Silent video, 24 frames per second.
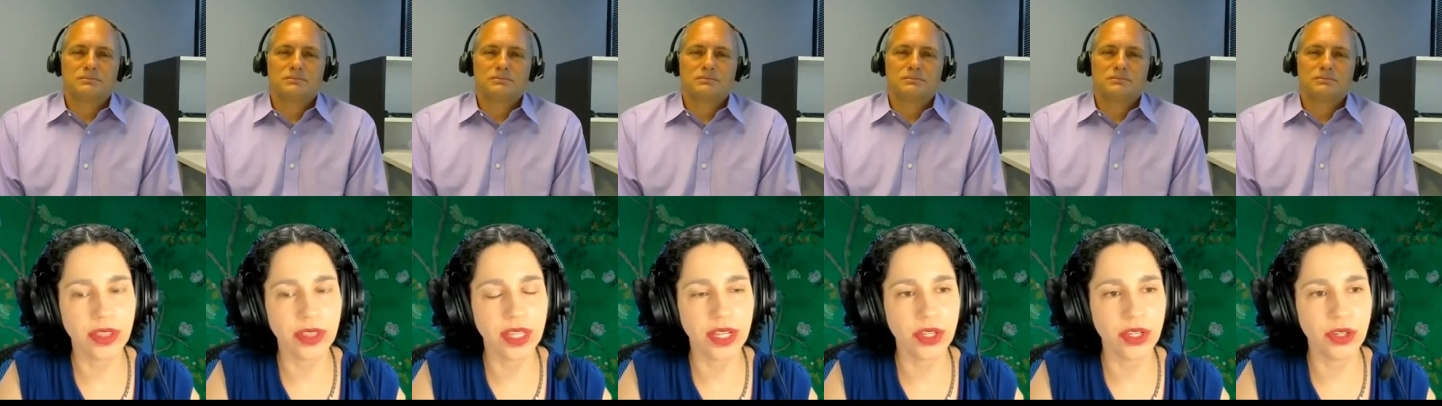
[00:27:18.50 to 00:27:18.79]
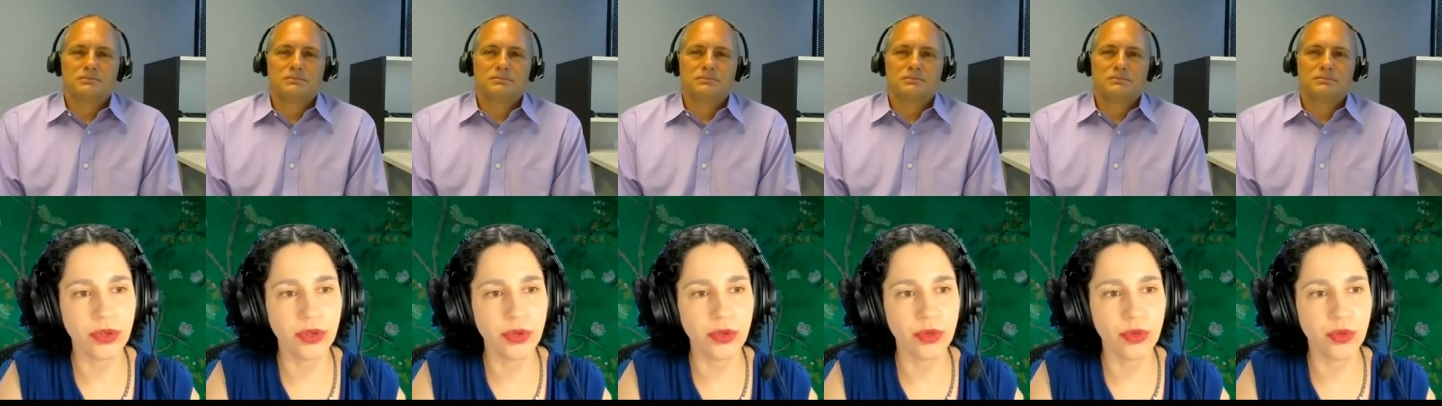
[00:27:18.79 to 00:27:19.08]
Speaker 1: that
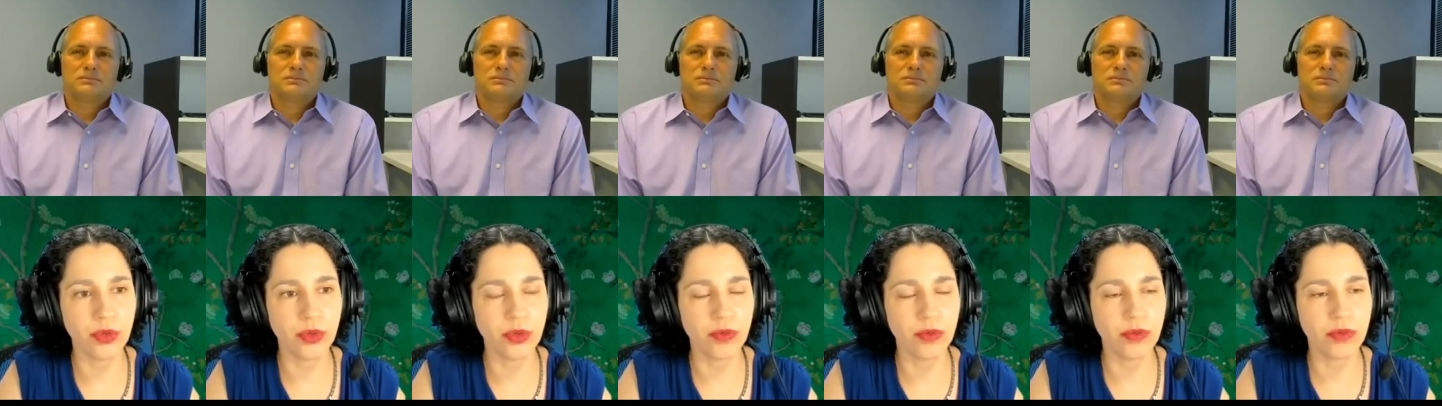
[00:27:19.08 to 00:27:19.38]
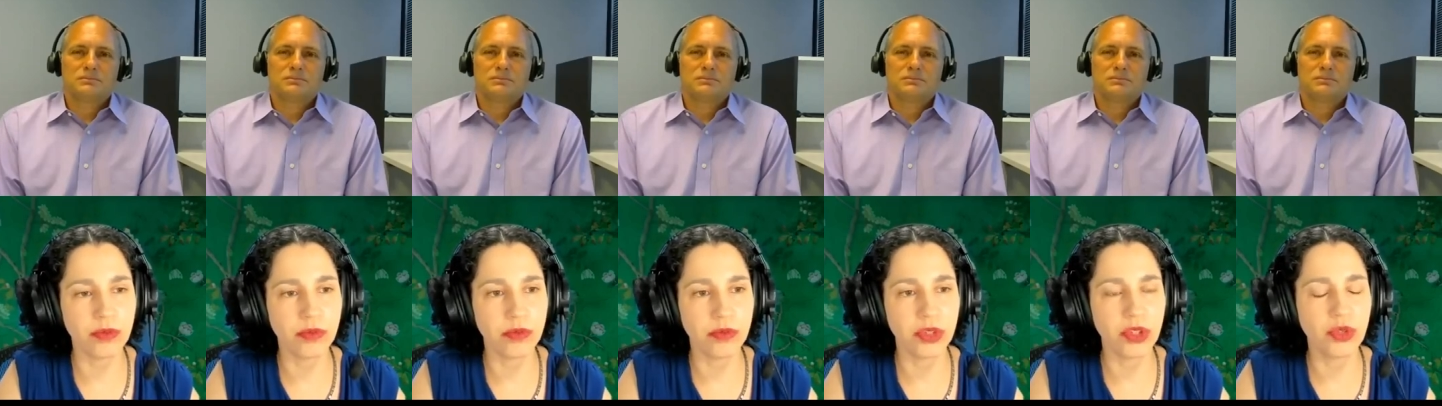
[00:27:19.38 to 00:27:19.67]
you
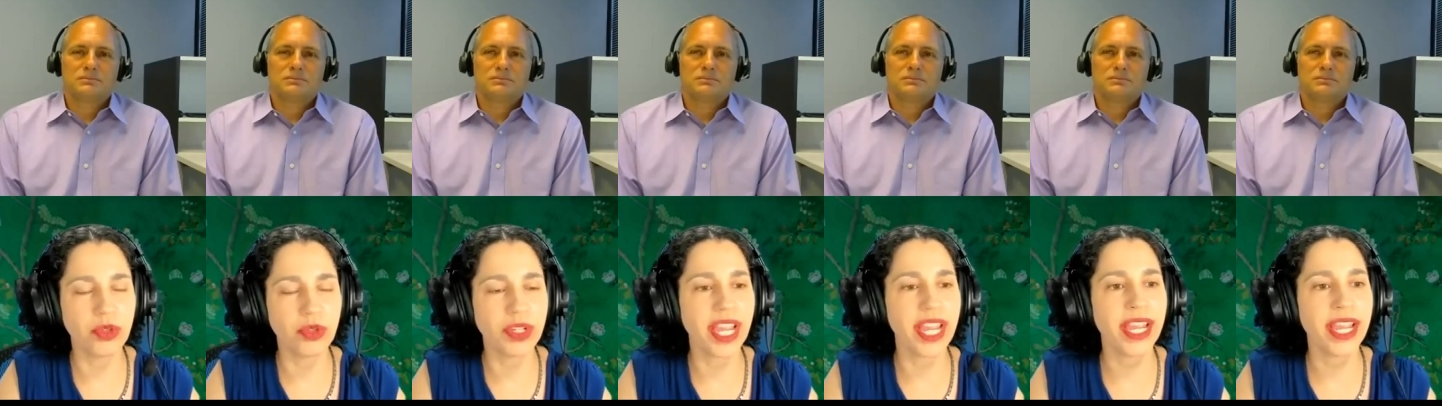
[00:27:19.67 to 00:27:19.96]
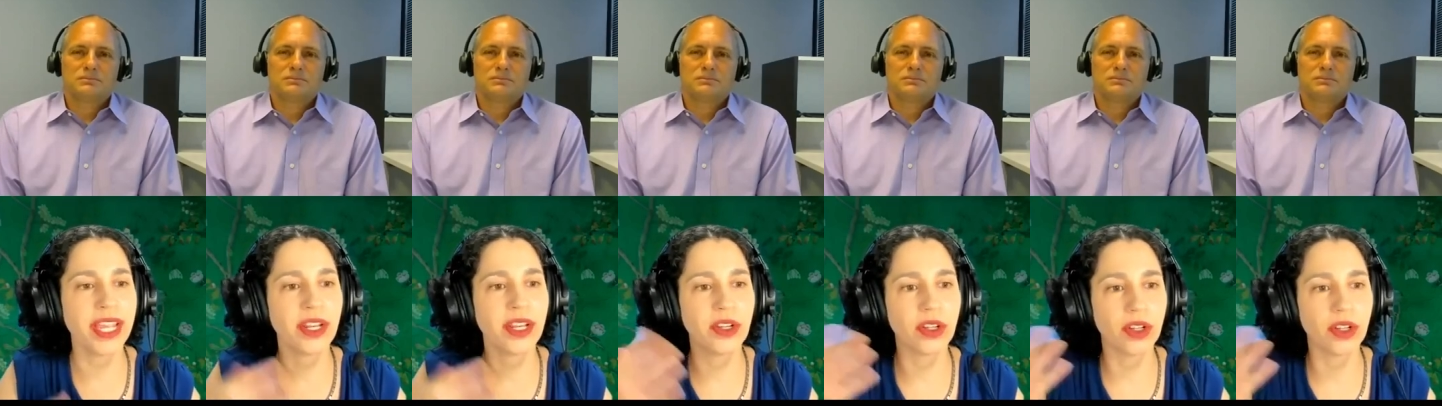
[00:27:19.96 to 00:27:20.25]
you gained
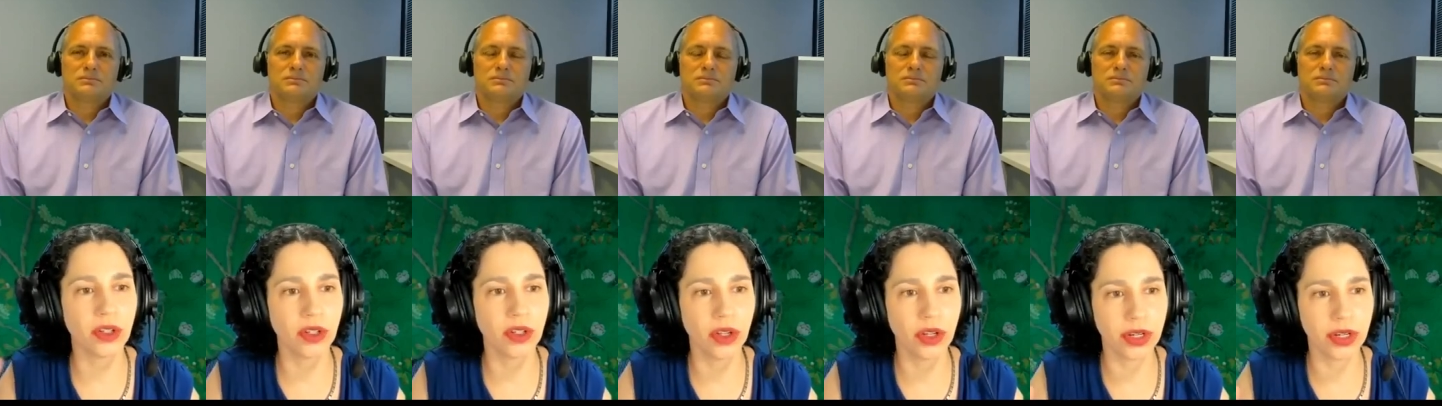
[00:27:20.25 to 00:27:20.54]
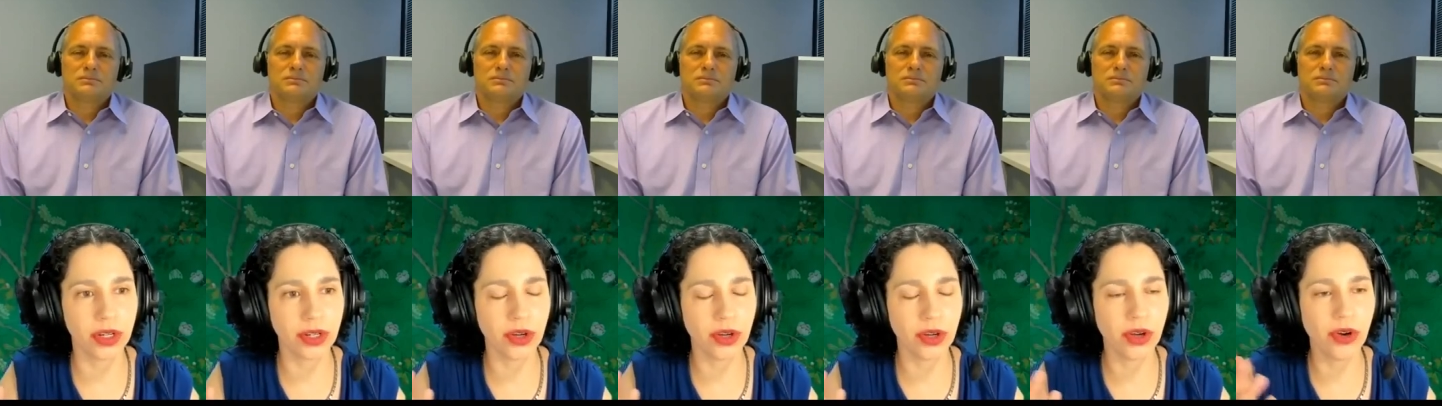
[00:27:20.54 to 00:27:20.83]
along
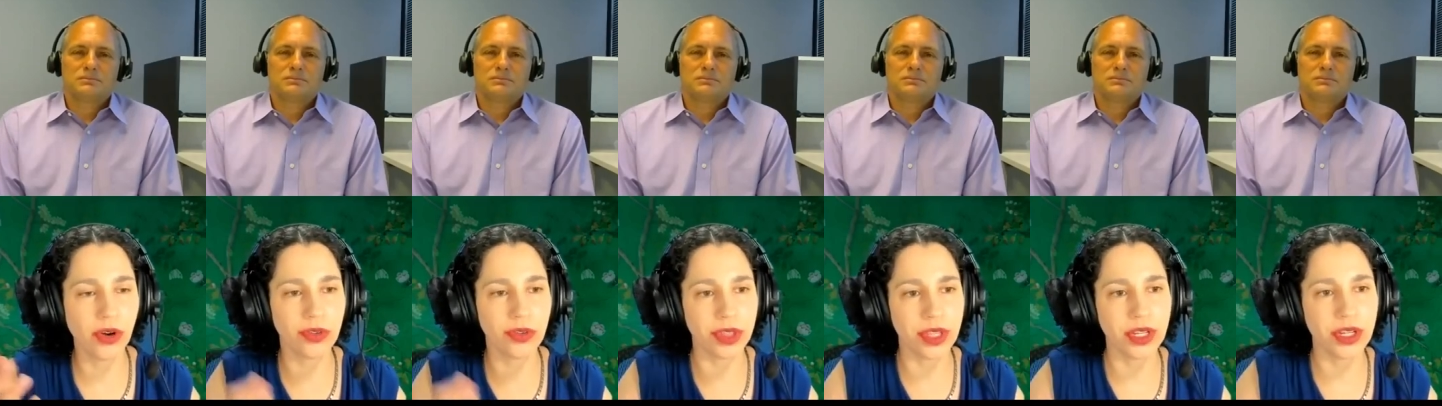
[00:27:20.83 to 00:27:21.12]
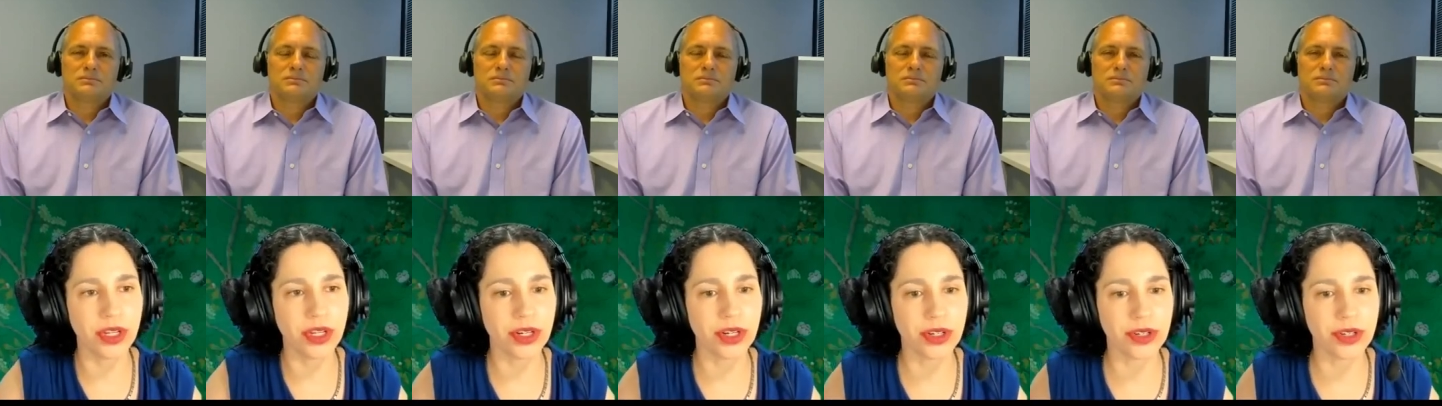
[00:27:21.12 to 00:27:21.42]
over the
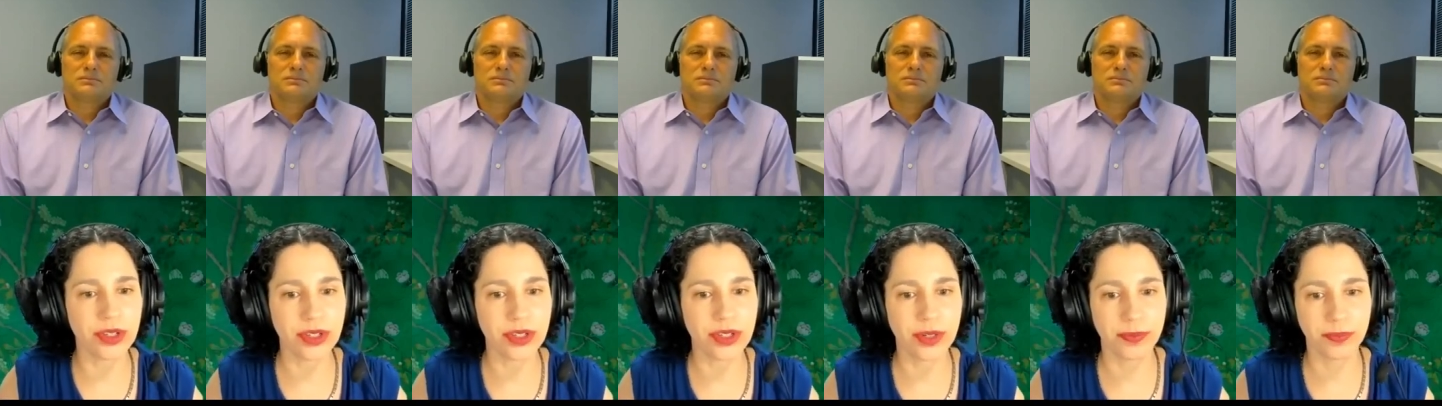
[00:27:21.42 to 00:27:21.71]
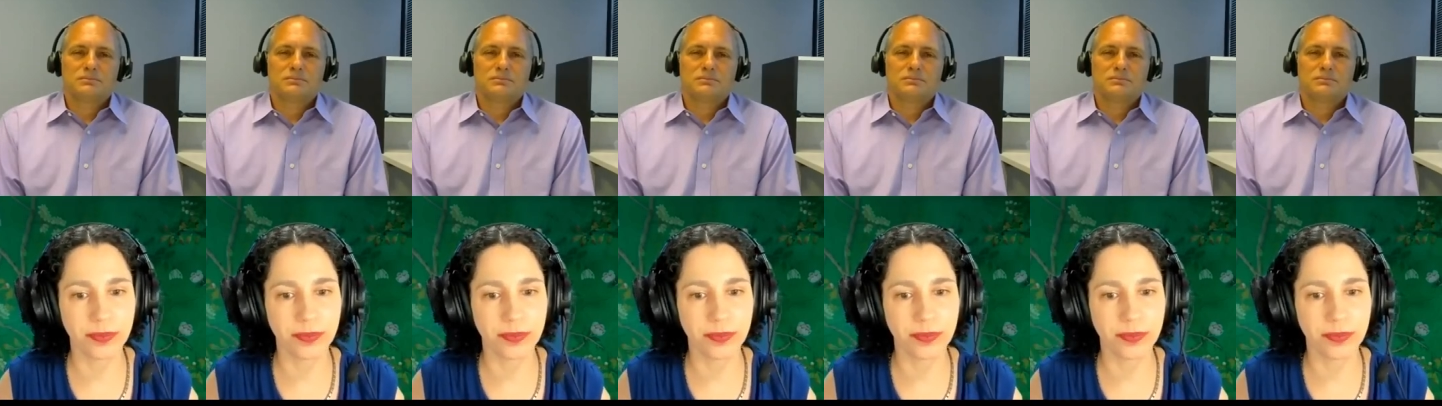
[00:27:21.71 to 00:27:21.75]
years?